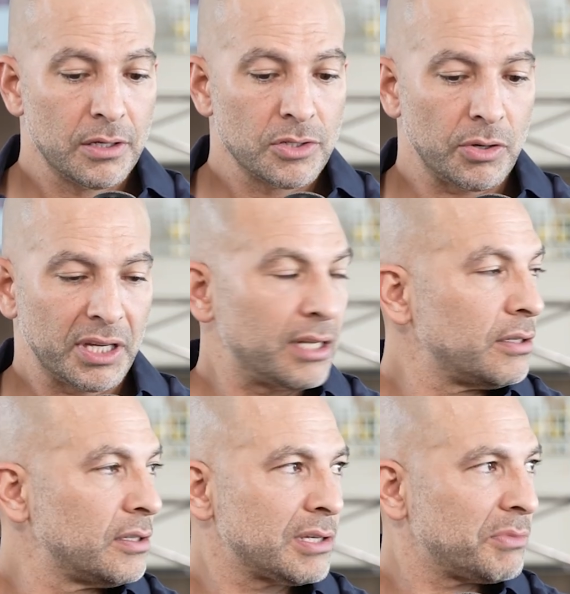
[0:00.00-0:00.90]
So again,
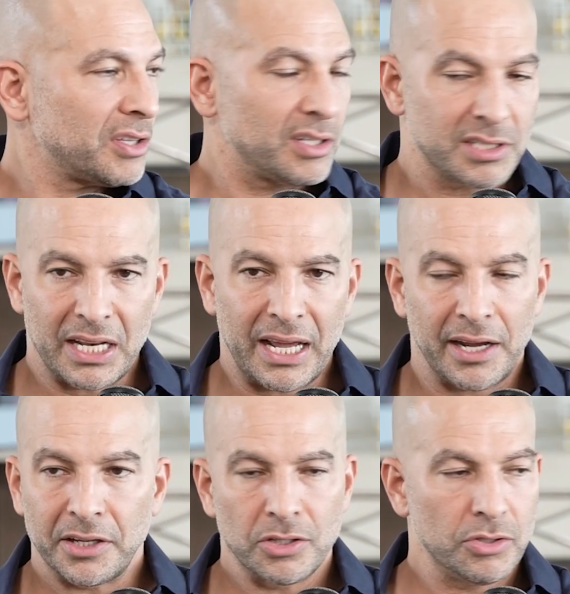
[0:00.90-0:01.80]
it's something that today
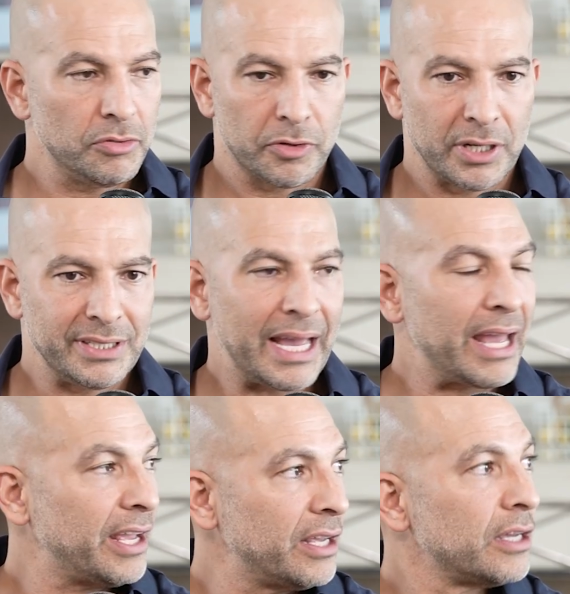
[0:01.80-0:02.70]
I could do for a
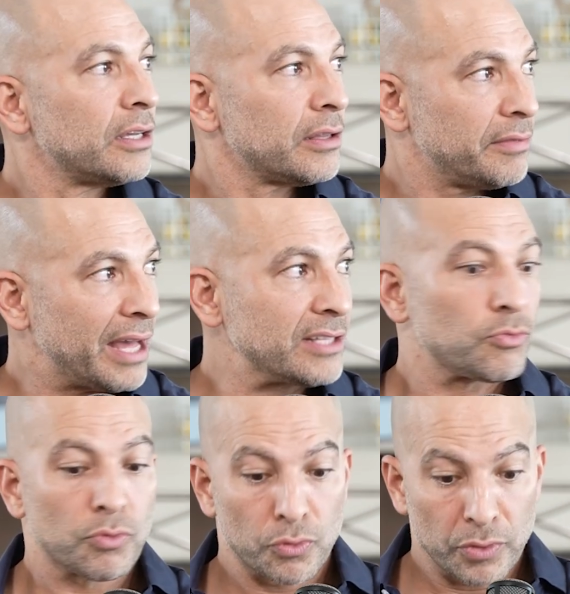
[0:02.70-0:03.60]
day. That's
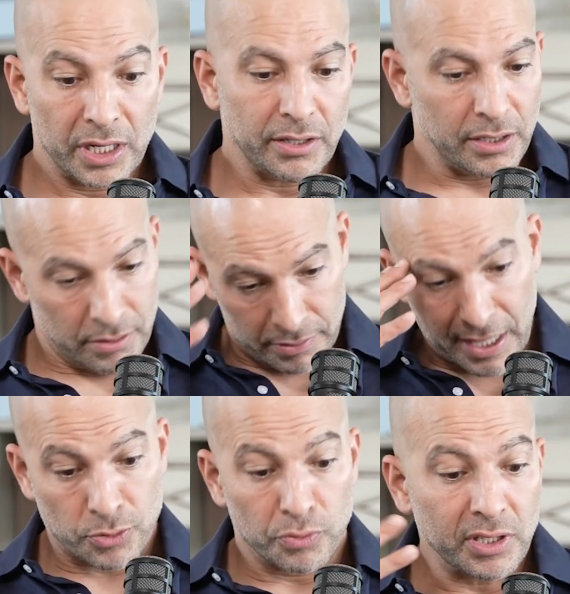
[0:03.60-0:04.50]
really
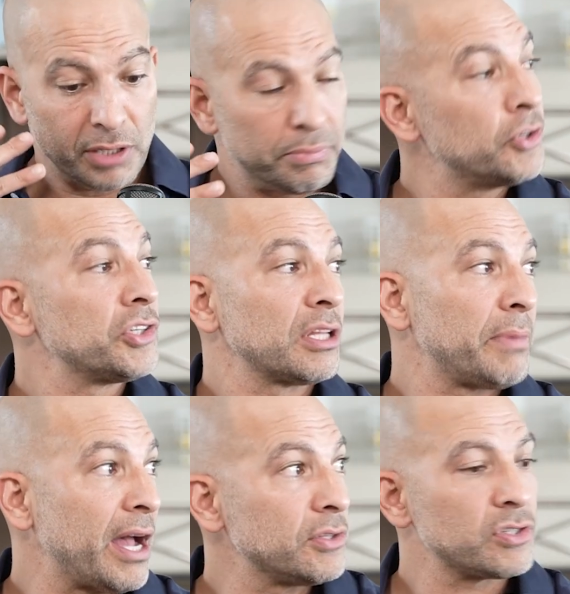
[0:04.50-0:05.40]
pushing the
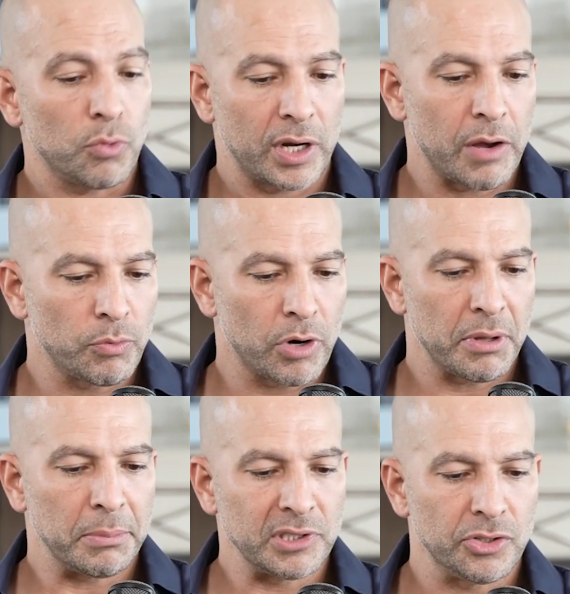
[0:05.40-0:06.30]
bounds of what I would want to be
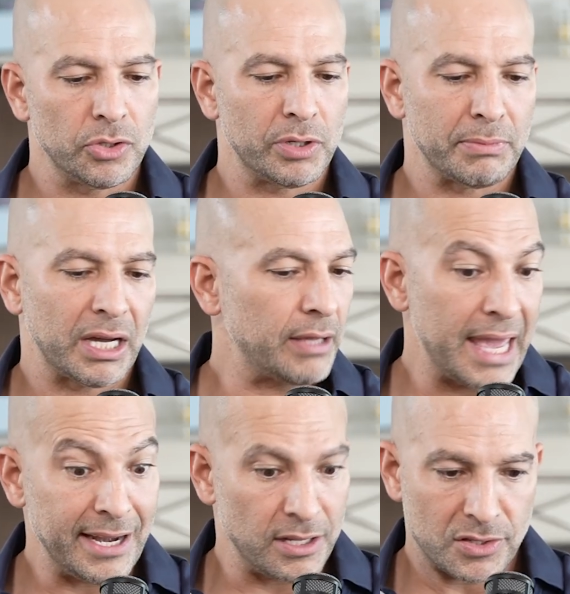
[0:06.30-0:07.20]
able to do in my
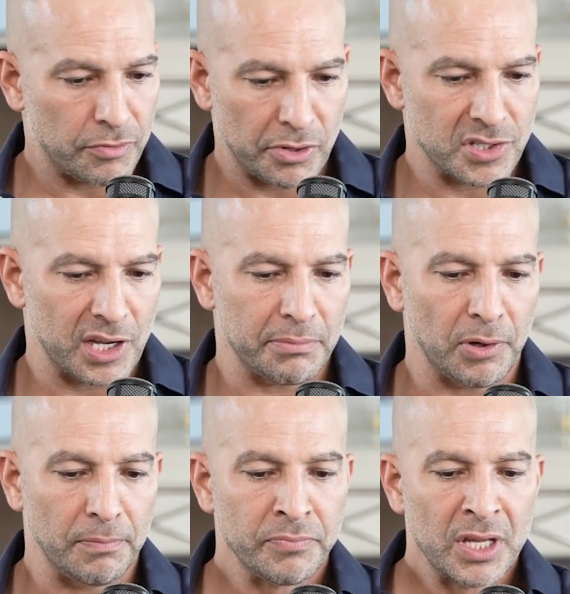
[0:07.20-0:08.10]
80s, for
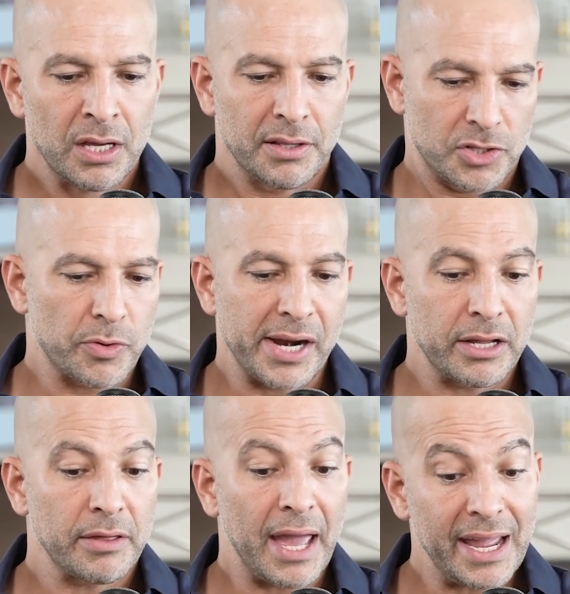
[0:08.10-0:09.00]
example.
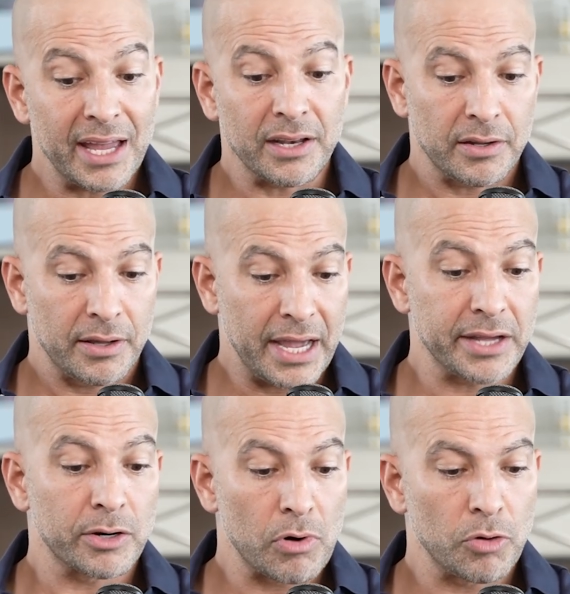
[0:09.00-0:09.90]
Strength and
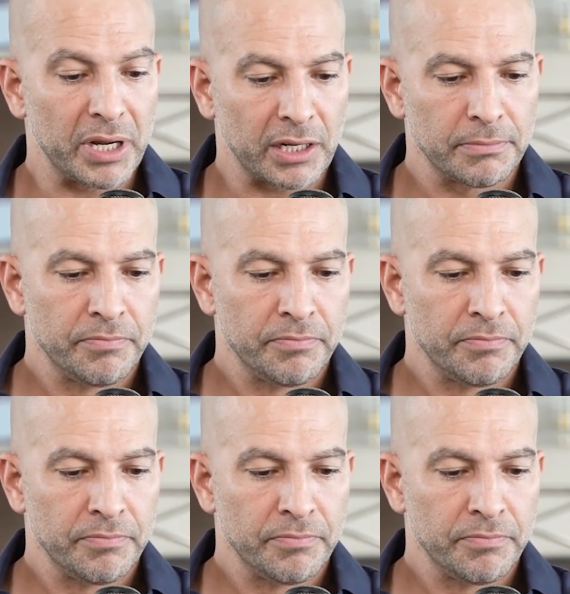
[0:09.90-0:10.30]
anaerobic.